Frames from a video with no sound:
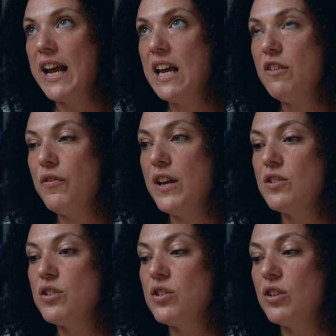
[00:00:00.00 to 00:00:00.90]
if
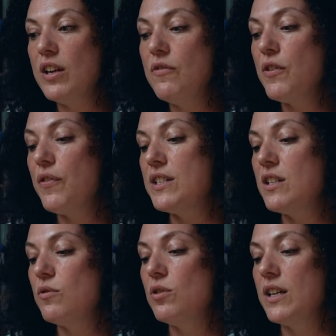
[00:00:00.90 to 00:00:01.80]
it's if the
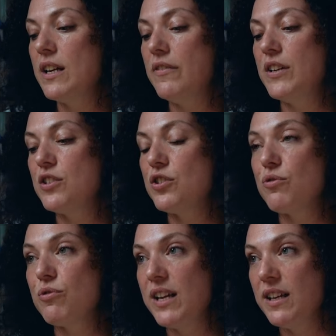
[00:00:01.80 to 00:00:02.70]
festival if it's
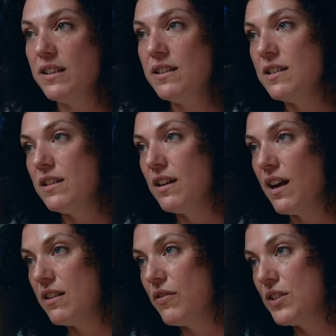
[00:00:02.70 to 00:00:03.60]
screened
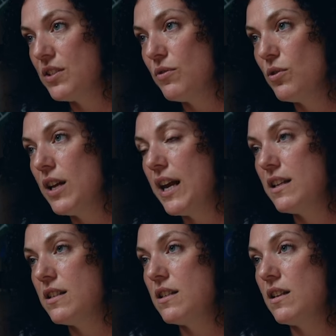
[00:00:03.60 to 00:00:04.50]
at the festival,
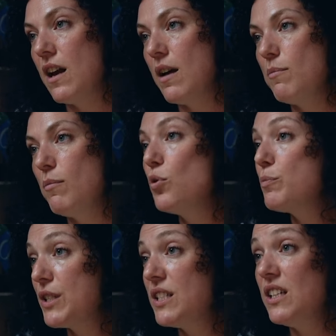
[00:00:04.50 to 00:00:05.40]
it's more
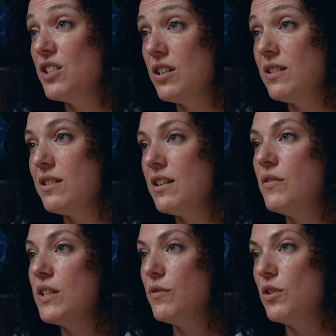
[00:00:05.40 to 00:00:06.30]
prestigious than
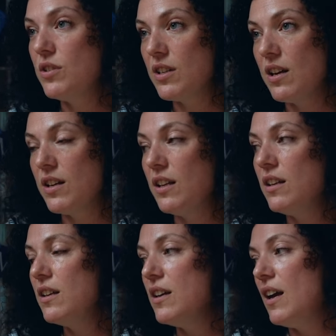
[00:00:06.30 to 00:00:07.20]
if it's viewed mm-hmm.
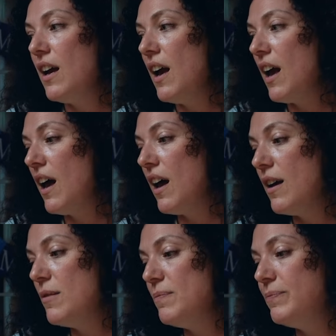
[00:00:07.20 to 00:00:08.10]
online.
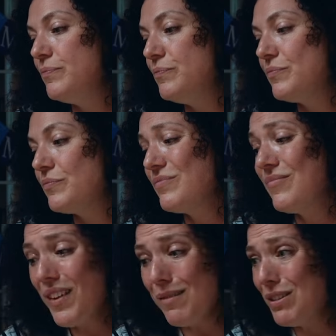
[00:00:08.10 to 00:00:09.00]
Um,
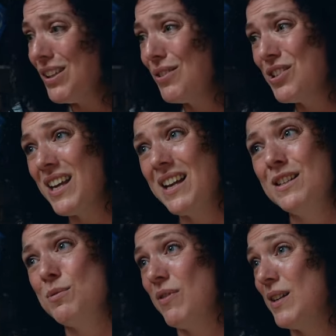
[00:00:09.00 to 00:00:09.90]
but you know, just getting
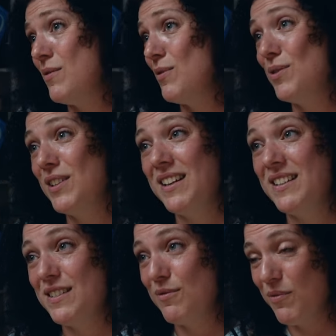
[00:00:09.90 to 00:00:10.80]
into a festival
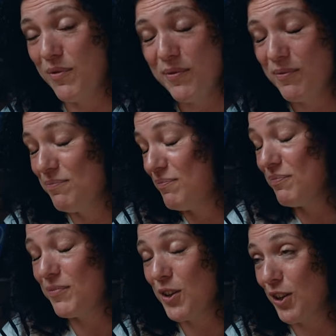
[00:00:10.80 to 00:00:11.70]
is
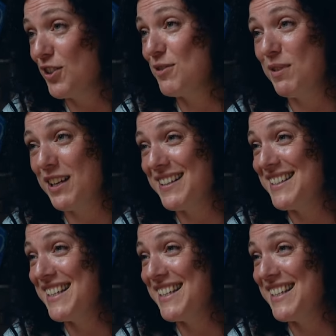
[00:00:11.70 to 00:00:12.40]
good because